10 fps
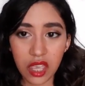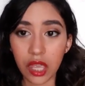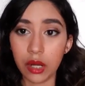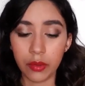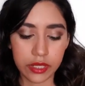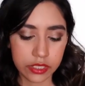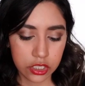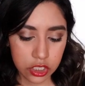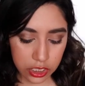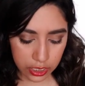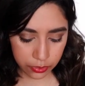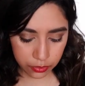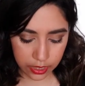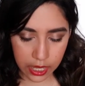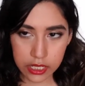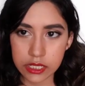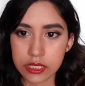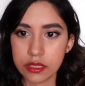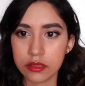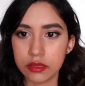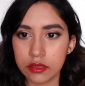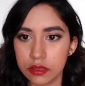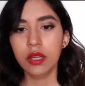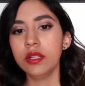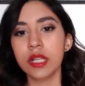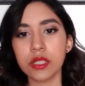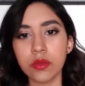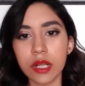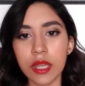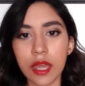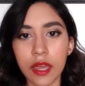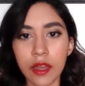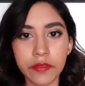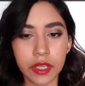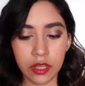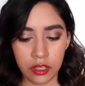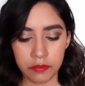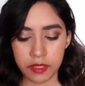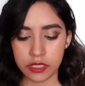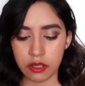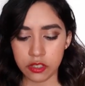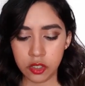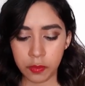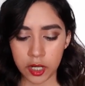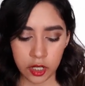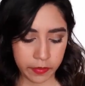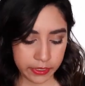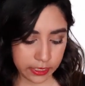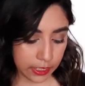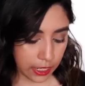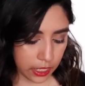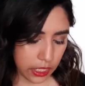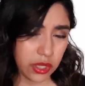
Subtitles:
anyways, should get through that. Next one I have is also by Urban Decay.